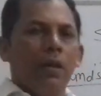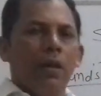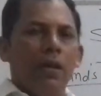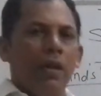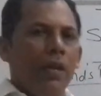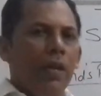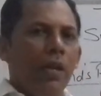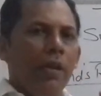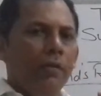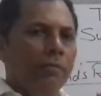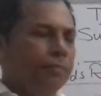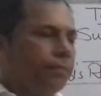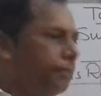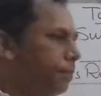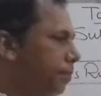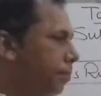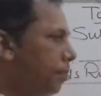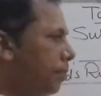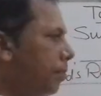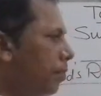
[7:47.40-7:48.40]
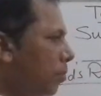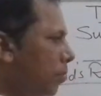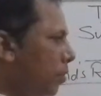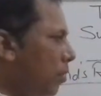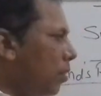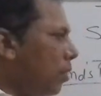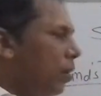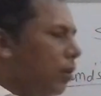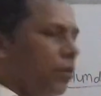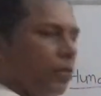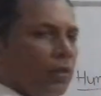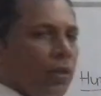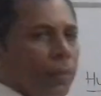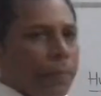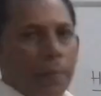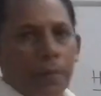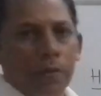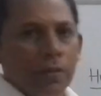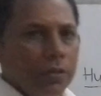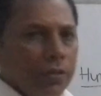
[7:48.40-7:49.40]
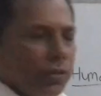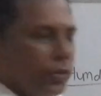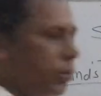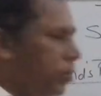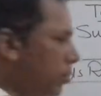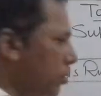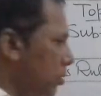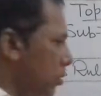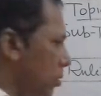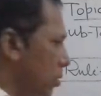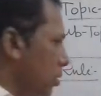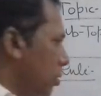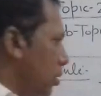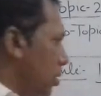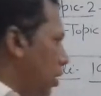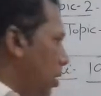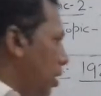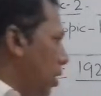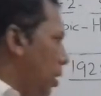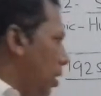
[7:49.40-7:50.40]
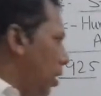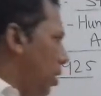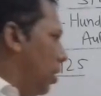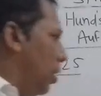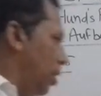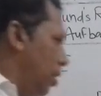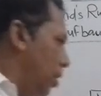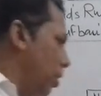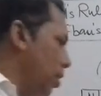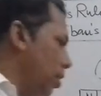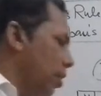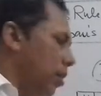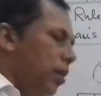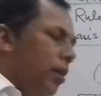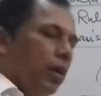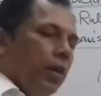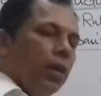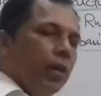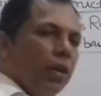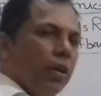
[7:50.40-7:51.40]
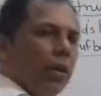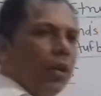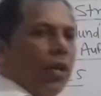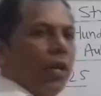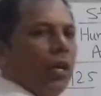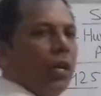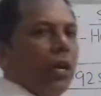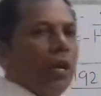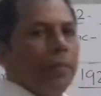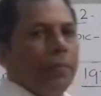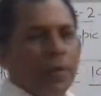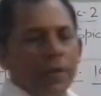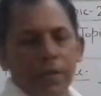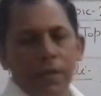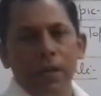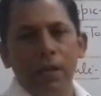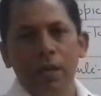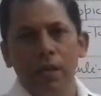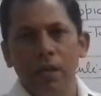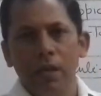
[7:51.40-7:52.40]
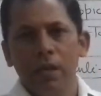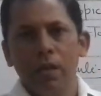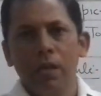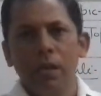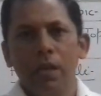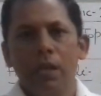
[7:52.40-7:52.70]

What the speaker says: Clear? Suppose in d orbital,